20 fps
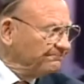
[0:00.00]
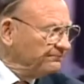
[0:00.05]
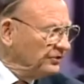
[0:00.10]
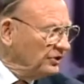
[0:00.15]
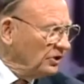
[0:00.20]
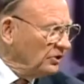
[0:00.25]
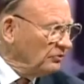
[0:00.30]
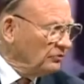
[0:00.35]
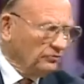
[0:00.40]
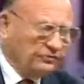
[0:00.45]

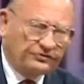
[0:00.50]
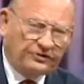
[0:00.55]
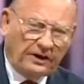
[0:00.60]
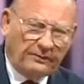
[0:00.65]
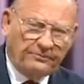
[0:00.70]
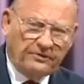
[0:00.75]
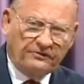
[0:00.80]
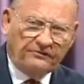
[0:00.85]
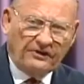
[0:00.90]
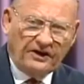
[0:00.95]
you know,
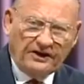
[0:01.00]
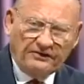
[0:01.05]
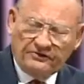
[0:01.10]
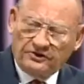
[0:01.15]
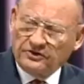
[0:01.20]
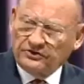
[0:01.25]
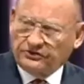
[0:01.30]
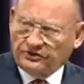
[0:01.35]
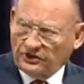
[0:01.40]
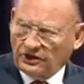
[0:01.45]
75
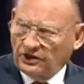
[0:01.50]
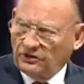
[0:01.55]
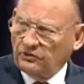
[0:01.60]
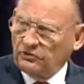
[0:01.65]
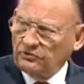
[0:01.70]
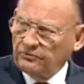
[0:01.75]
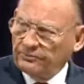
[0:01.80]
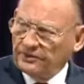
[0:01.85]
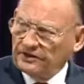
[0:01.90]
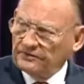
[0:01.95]
years
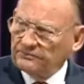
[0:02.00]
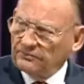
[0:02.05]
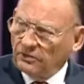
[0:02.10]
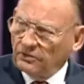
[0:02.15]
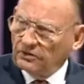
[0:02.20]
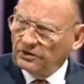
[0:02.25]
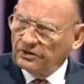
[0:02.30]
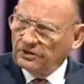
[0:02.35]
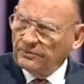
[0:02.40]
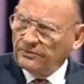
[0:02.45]
ago, being
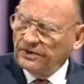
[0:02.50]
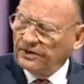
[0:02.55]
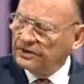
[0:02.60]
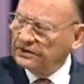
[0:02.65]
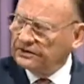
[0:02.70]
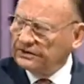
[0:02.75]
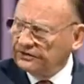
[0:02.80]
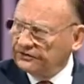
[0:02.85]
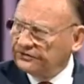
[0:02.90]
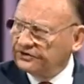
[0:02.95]
born an
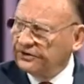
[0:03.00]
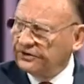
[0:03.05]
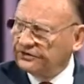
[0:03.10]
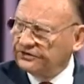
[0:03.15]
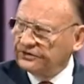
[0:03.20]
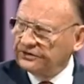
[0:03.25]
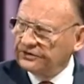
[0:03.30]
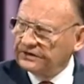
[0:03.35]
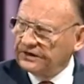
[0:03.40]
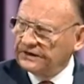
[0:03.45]
American
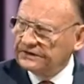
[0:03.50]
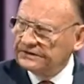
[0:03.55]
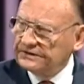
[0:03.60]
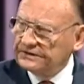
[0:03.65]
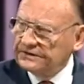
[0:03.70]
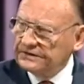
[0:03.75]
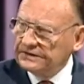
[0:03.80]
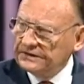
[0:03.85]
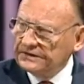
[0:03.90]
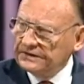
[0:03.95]
citizen, that
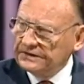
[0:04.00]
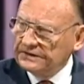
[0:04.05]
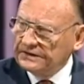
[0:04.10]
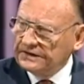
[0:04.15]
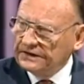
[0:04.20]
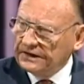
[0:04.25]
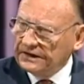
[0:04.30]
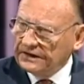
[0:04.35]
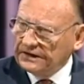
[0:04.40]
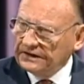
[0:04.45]

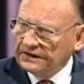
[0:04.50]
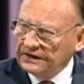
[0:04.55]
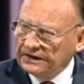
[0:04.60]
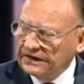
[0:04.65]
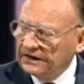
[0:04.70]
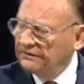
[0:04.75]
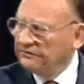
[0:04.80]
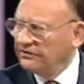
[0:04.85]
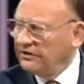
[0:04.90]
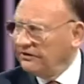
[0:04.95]
the
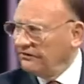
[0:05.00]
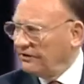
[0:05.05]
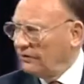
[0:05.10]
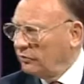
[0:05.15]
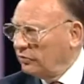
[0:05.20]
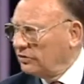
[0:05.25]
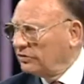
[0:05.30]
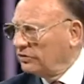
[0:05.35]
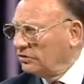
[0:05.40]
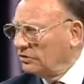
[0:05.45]
envy of the
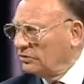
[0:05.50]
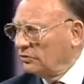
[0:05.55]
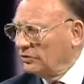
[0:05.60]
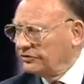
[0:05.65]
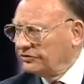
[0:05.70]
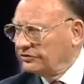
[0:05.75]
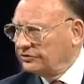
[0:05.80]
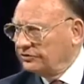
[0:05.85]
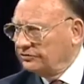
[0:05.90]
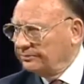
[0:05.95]
world
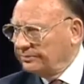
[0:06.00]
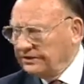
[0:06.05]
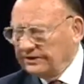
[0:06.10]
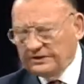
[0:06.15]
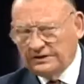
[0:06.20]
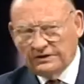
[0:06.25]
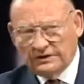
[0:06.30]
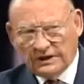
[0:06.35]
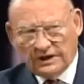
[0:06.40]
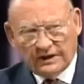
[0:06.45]
was to
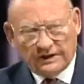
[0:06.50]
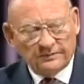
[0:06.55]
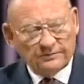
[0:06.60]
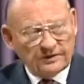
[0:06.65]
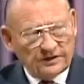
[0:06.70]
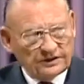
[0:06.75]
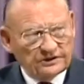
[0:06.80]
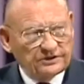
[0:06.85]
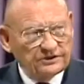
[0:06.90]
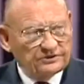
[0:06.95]
be an
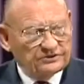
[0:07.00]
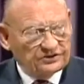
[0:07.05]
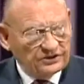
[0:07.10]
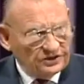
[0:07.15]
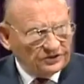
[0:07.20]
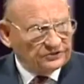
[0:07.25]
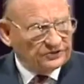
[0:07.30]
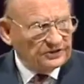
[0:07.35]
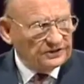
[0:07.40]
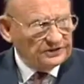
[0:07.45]
American
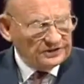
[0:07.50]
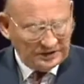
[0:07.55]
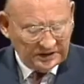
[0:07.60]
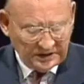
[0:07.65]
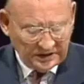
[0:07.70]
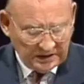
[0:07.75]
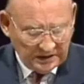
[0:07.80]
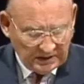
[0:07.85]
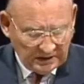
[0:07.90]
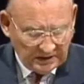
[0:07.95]
citizen.
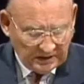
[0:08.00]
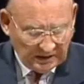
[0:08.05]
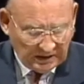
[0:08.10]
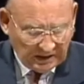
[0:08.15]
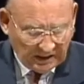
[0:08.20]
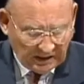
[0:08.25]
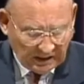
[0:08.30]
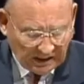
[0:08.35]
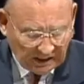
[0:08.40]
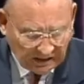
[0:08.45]

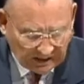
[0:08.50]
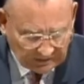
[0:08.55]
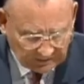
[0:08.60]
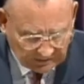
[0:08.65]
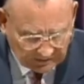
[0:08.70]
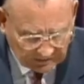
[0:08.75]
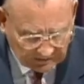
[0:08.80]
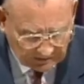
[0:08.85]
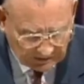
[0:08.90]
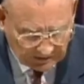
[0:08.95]

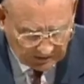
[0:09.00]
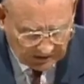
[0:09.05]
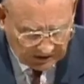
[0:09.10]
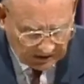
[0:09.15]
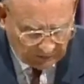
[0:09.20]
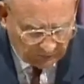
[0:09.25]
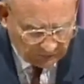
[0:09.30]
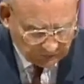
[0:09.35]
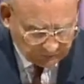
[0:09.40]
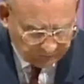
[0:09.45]
And he
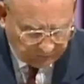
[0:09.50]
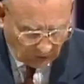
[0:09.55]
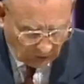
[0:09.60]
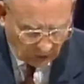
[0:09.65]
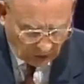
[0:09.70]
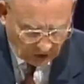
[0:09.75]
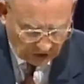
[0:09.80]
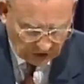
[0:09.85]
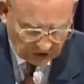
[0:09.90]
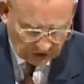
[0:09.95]
was
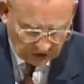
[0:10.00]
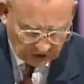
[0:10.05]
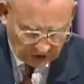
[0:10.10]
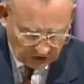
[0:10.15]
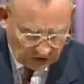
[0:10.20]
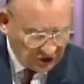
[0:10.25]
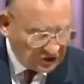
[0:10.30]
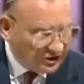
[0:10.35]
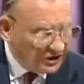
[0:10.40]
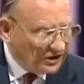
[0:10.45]
born.
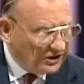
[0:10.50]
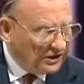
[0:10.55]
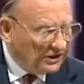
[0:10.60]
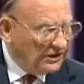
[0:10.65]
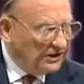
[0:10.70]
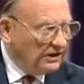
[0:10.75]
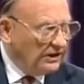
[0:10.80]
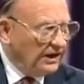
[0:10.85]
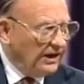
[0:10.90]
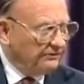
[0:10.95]
He
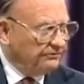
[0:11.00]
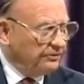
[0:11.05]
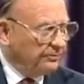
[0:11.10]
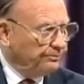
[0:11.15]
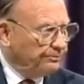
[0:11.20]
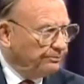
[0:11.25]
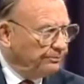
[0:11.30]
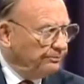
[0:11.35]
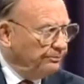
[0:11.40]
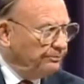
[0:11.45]
didn't have to
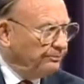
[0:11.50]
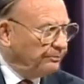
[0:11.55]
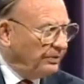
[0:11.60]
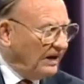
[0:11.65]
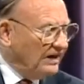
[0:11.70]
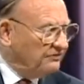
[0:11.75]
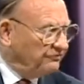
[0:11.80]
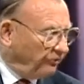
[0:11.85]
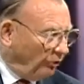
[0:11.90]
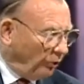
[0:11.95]

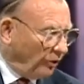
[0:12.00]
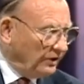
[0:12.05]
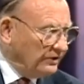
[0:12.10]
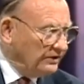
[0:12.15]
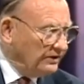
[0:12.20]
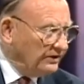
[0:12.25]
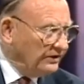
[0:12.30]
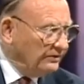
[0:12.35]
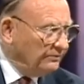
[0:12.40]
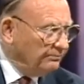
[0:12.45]
pay for it.
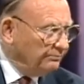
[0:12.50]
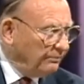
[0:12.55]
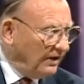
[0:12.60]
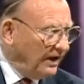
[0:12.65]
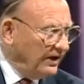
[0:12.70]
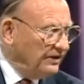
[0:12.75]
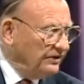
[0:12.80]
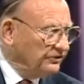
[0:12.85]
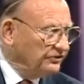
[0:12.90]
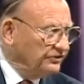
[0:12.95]
He didn't
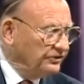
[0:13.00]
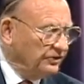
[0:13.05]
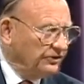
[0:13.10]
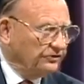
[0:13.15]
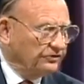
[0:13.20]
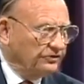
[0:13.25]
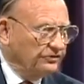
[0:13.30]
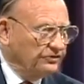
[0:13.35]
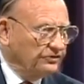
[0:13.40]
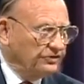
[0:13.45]
buy his
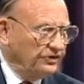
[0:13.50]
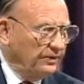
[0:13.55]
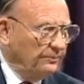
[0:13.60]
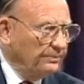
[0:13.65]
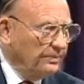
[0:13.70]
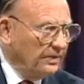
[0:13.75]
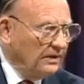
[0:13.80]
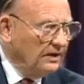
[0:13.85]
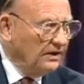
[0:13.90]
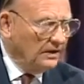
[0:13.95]

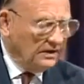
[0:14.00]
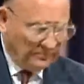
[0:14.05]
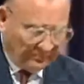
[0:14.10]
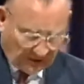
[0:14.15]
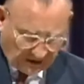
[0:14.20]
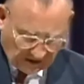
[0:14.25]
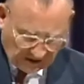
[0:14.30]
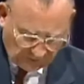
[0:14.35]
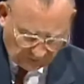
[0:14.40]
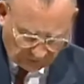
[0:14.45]
citizenship,
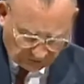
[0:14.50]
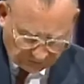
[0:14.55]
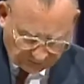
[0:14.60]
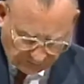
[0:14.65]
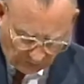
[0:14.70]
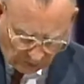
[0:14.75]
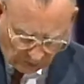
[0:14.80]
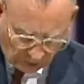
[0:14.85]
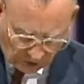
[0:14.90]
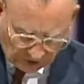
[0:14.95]
but he was
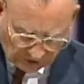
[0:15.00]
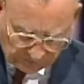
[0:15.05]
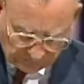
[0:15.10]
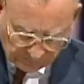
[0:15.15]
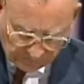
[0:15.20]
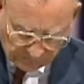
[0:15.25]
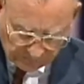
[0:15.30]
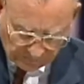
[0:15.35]
born.